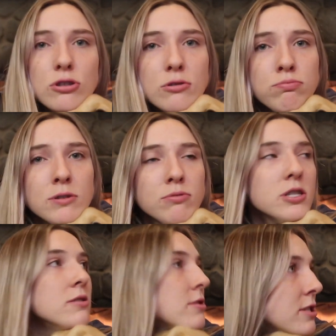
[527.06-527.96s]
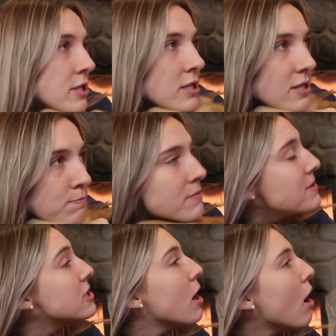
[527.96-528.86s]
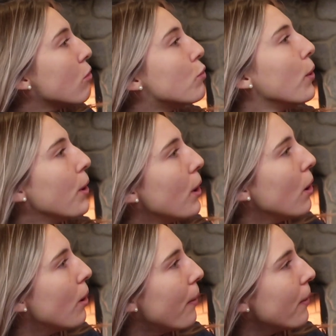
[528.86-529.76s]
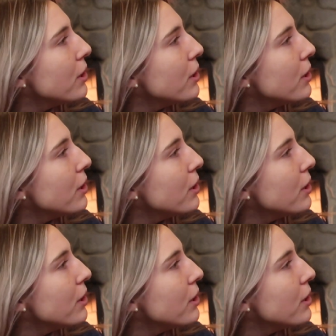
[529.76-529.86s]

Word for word: Good puppy. The puppy dog, Roo.